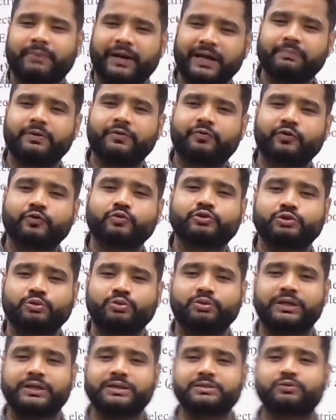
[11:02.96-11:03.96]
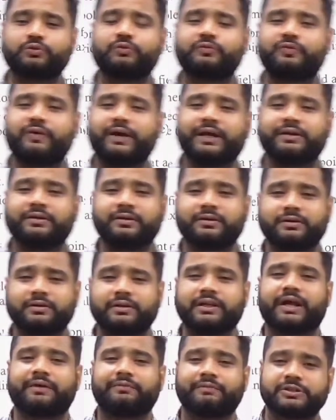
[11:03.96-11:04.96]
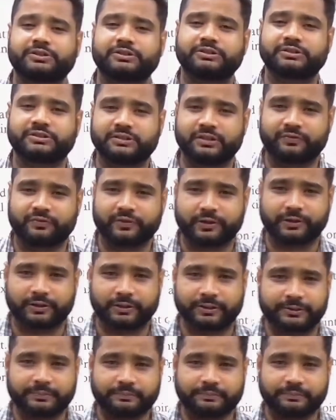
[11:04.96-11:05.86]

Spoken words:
be few students who find derivations difficult.